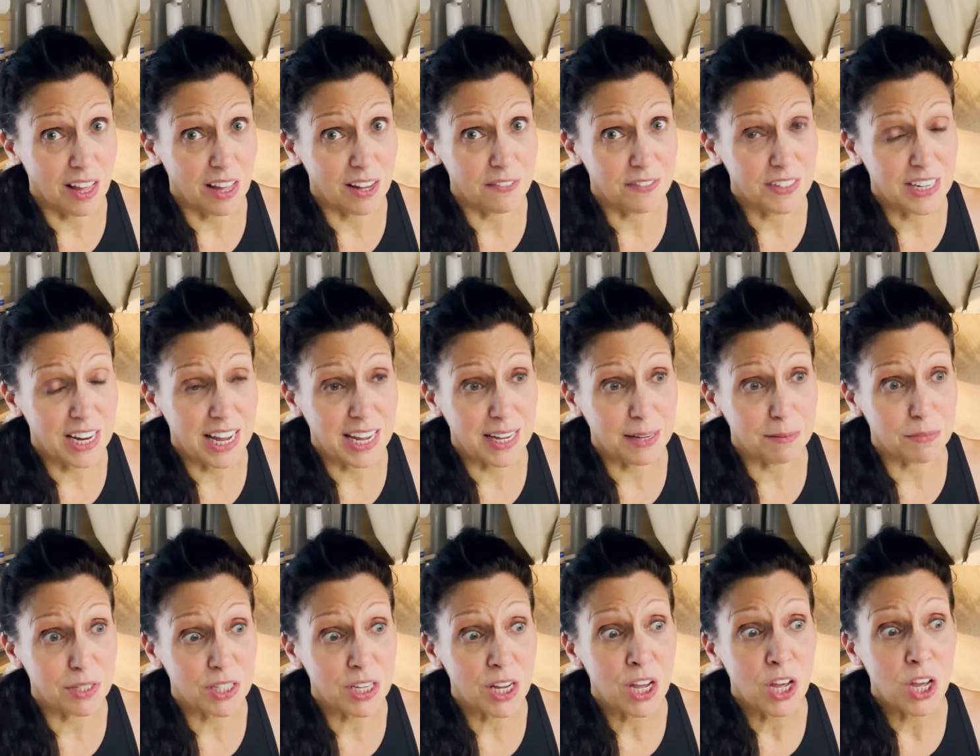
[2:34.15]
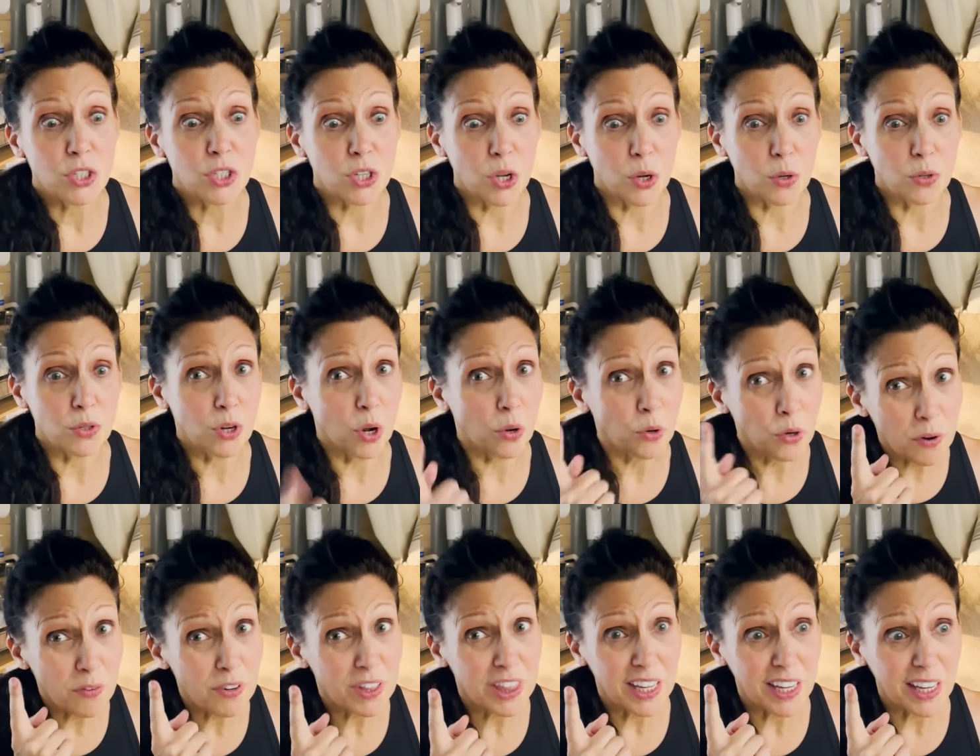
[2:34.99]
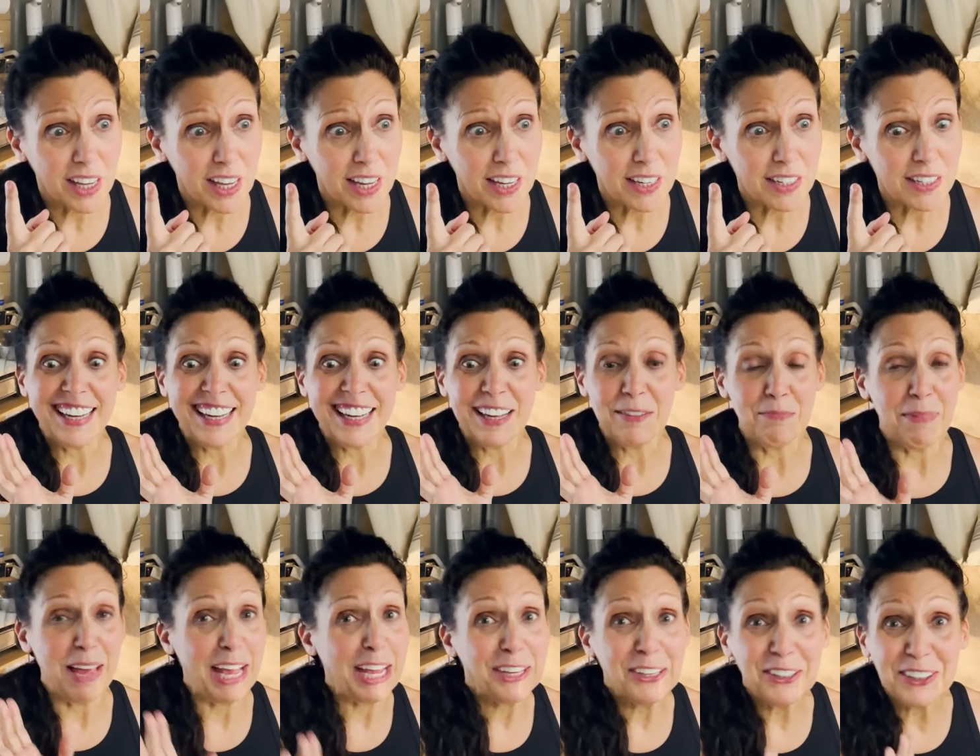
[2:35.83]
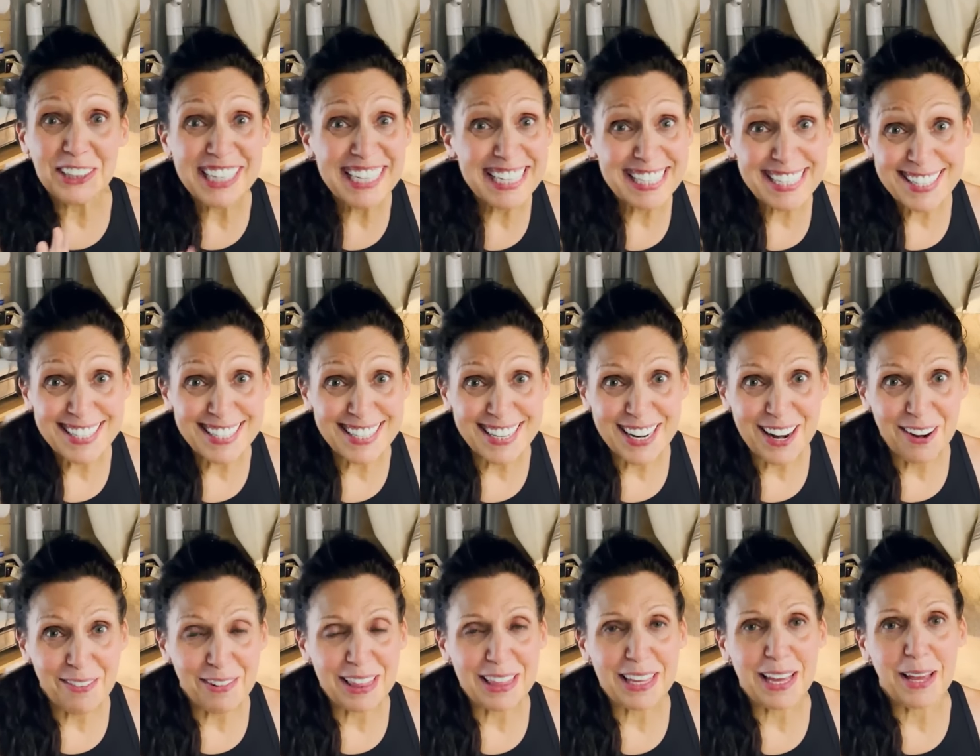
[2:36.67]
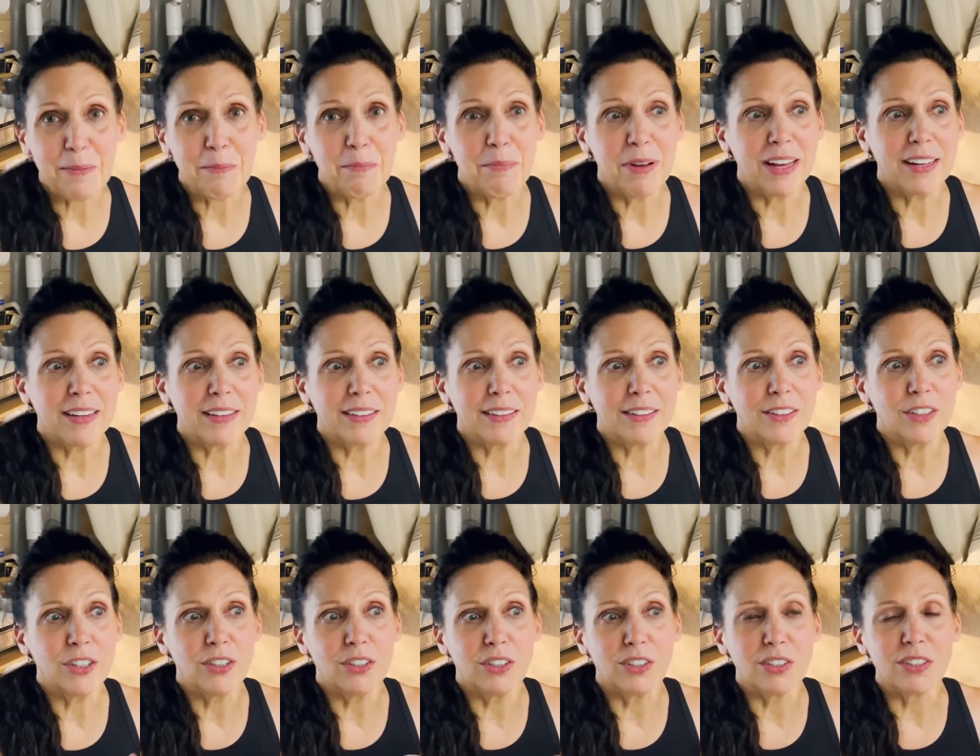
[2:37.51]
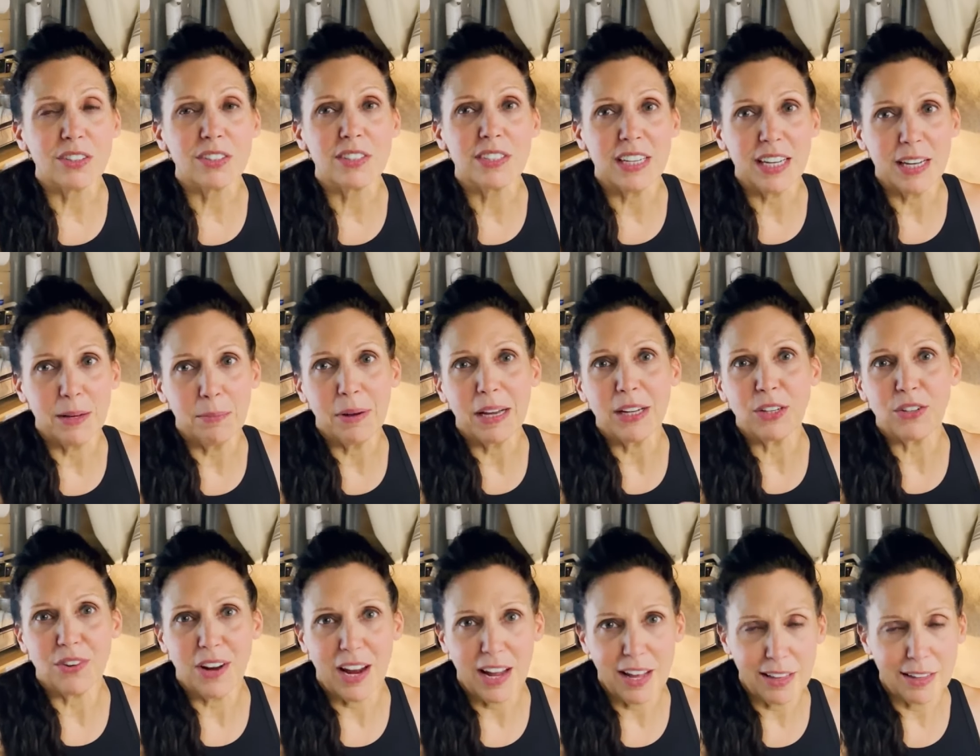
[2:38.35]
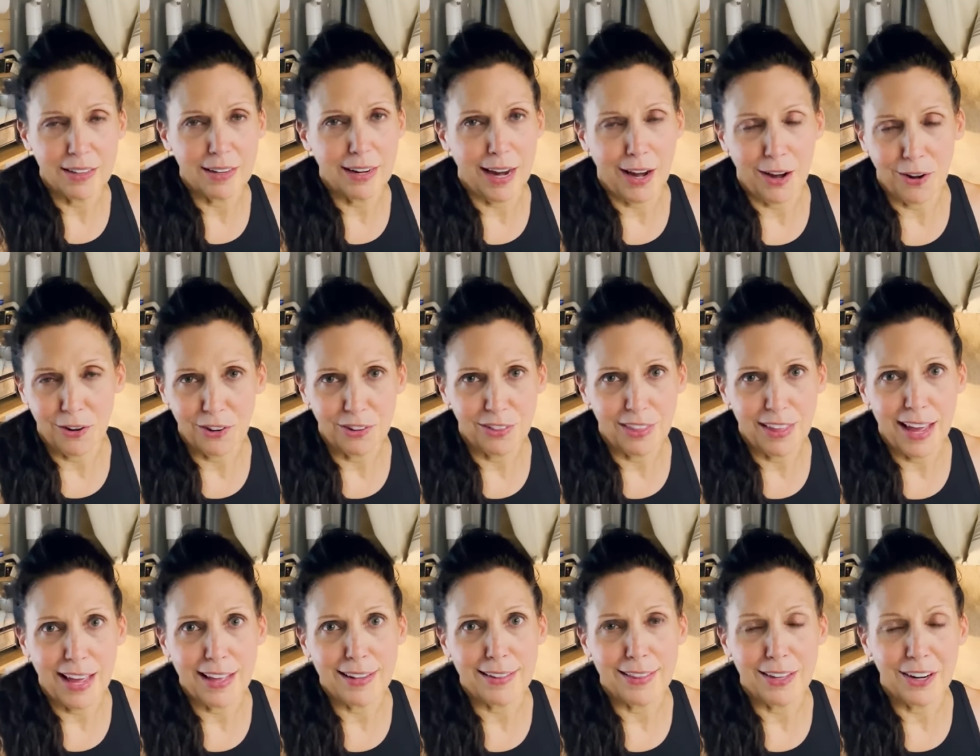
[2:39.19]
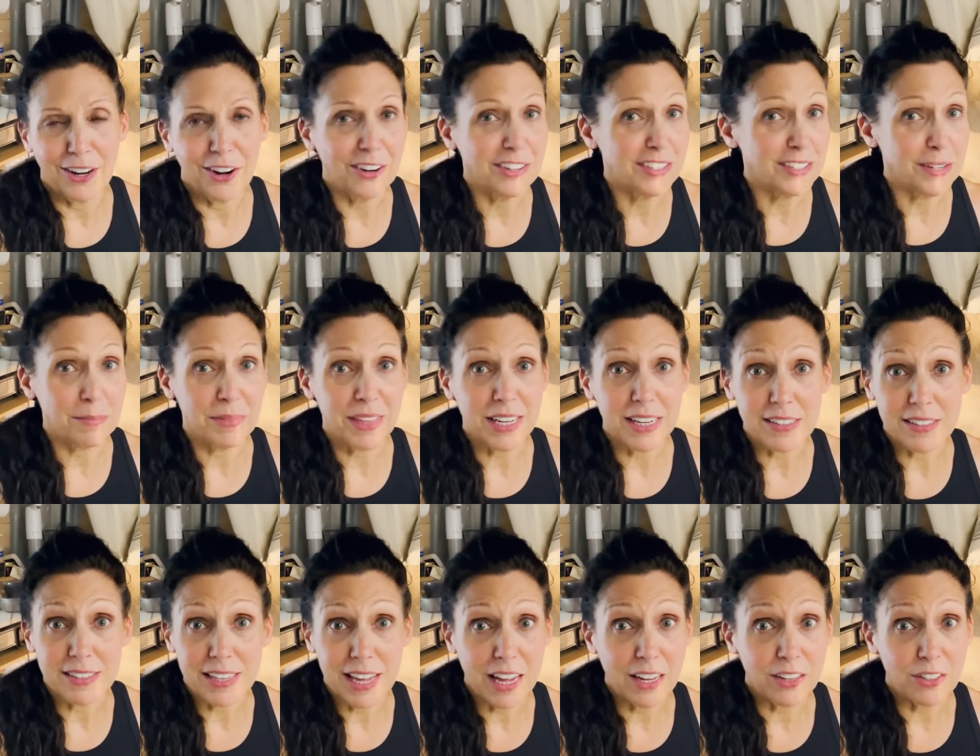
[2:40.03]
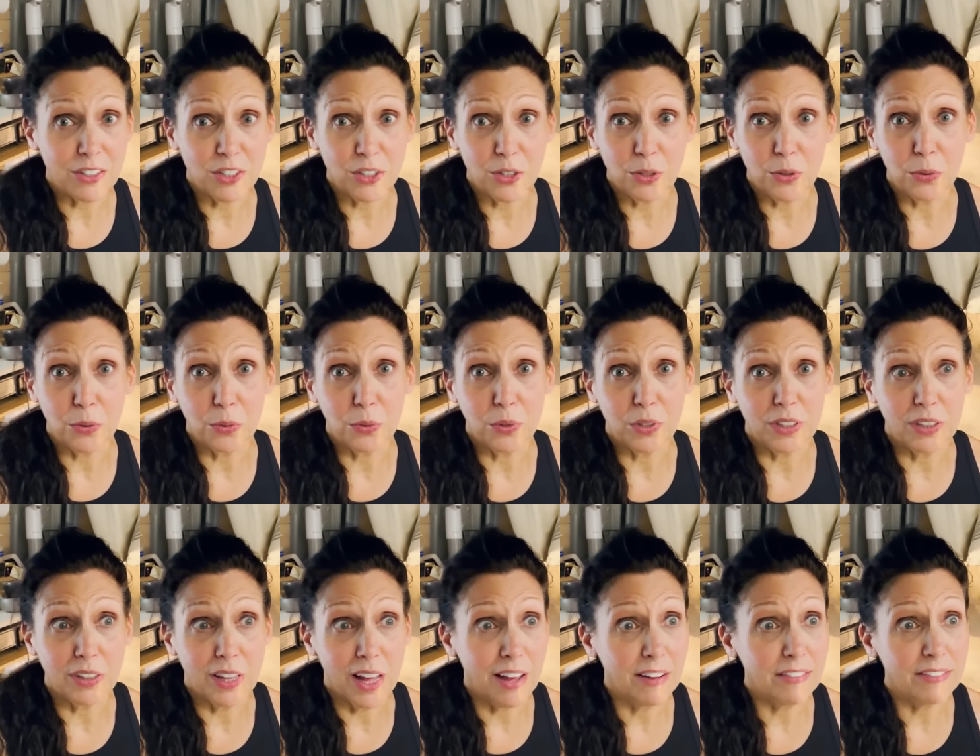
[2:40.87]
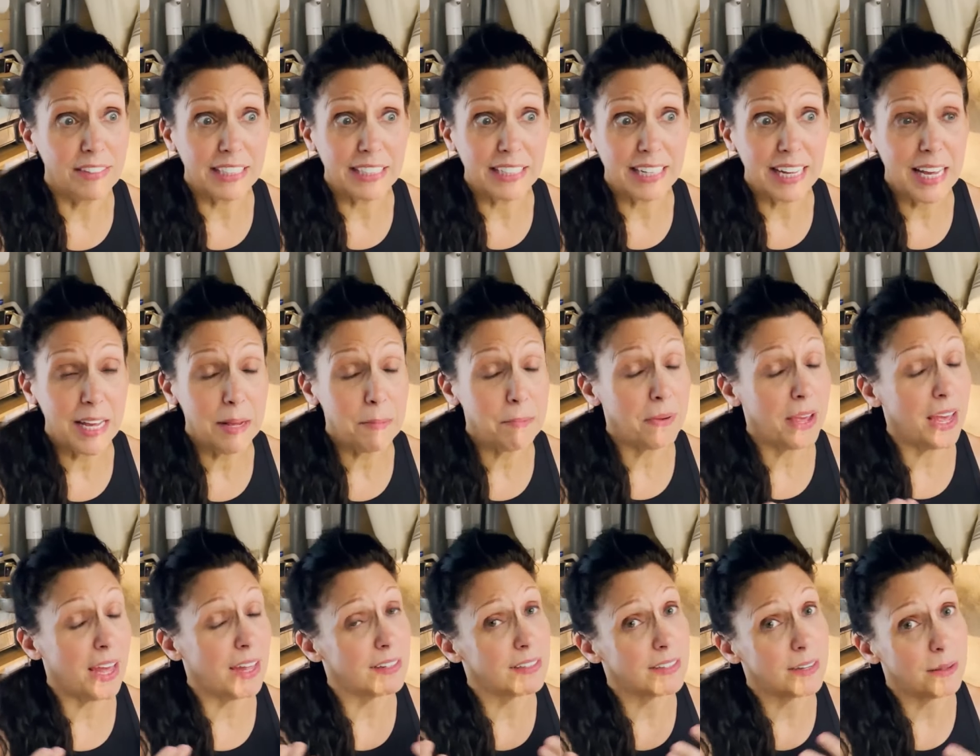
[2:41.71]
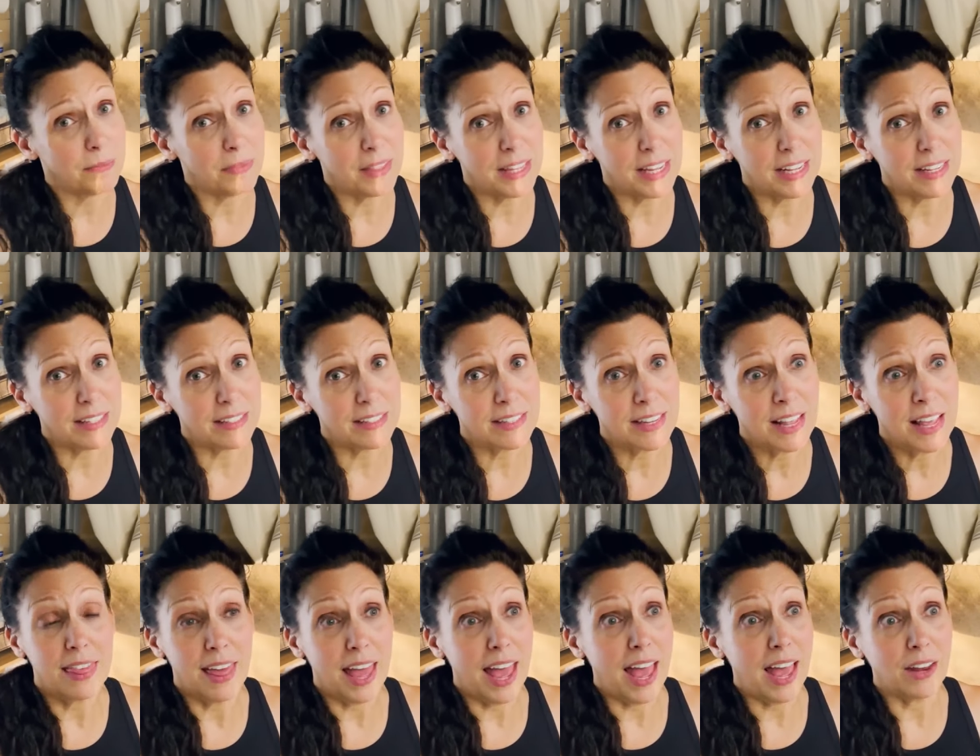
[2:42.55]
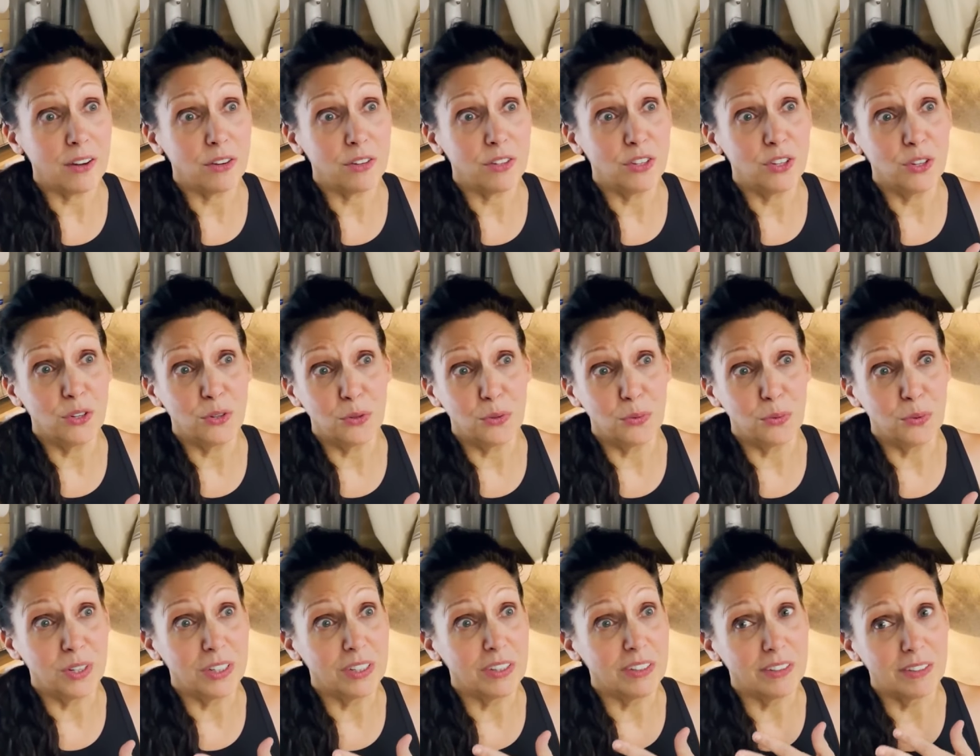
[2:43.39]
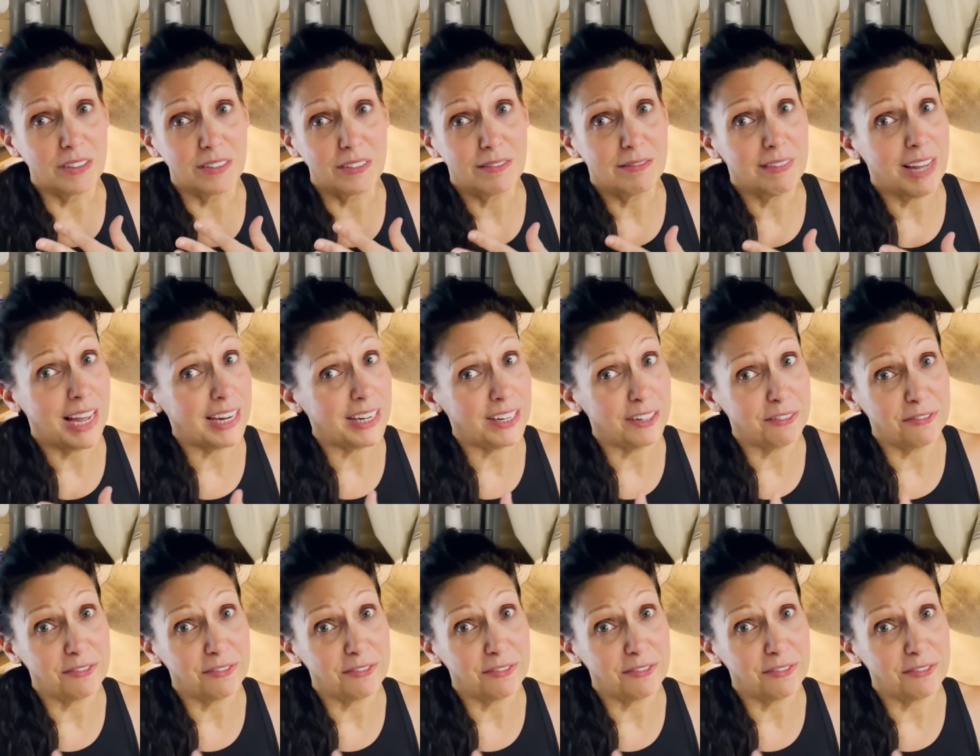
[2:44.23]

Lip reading: lot of times. So don't overthink it. Make your lists and everything, but you'll see by trial and error that there are some things that you will love and keep and some things that you will kind